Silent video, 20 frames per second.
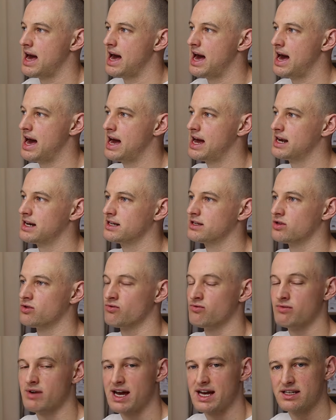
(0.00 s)
And the
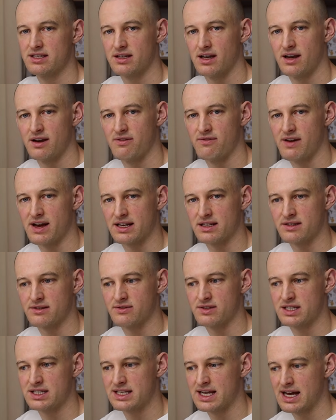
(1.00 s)
rare side effects of
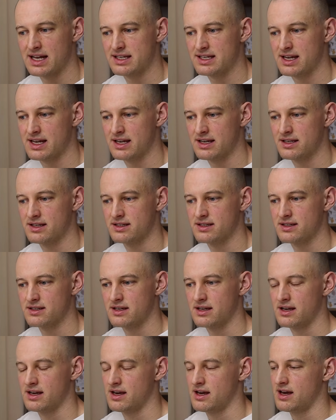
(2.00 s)
statins,
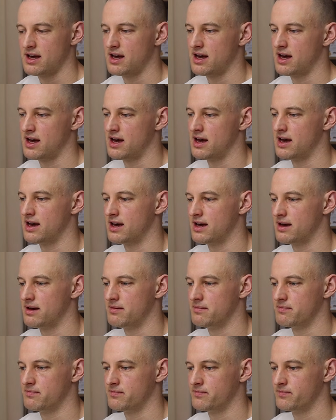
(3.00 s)

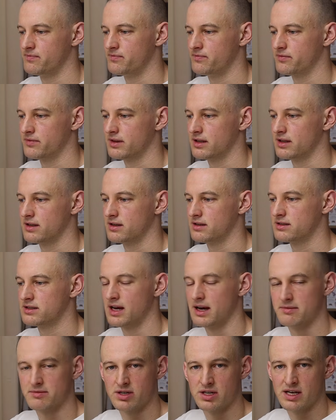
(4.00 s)

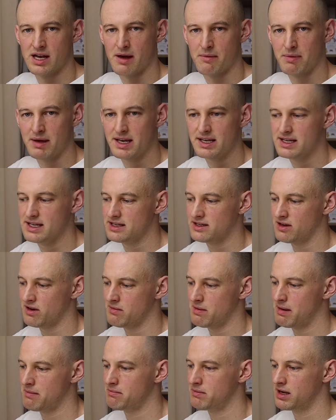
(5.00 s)
type 2 diabetes, I
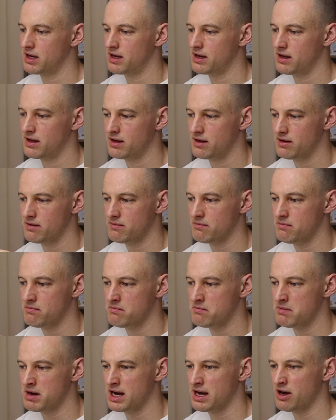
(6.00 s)
remember,
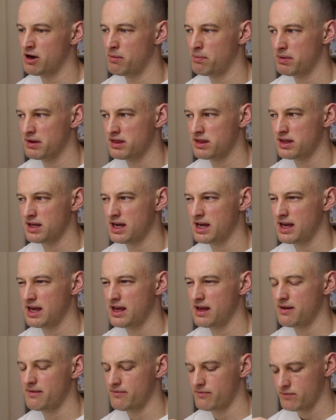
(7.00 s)

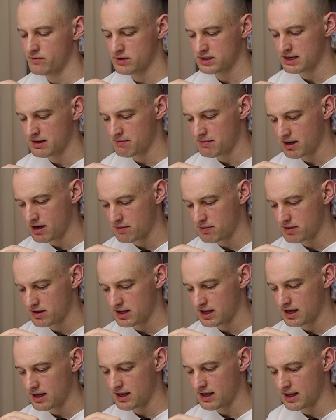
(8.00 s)
myopathy, was it
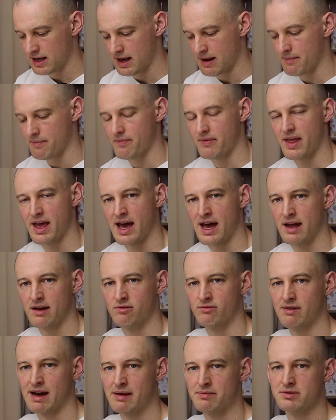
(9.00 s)
myopathy? Yep. And
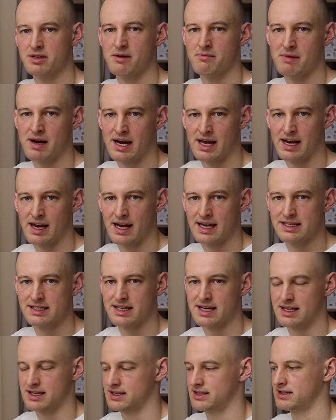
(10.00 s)

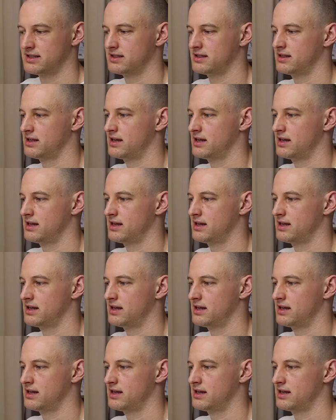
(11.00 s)
rhabdomyolysis.